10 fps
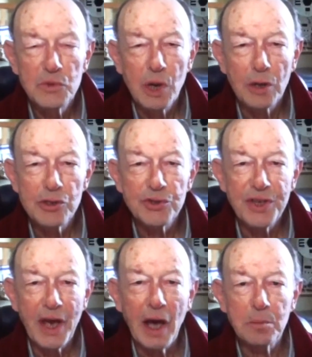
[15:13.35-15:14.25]
charges
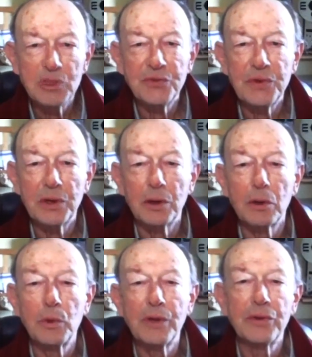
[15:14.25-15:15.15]
the
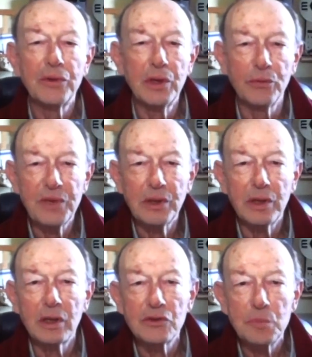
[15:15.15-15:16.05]
atmosphere with ill
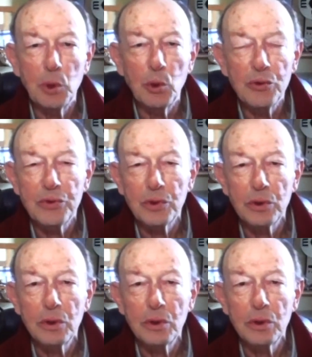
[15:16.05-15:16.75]
feelings both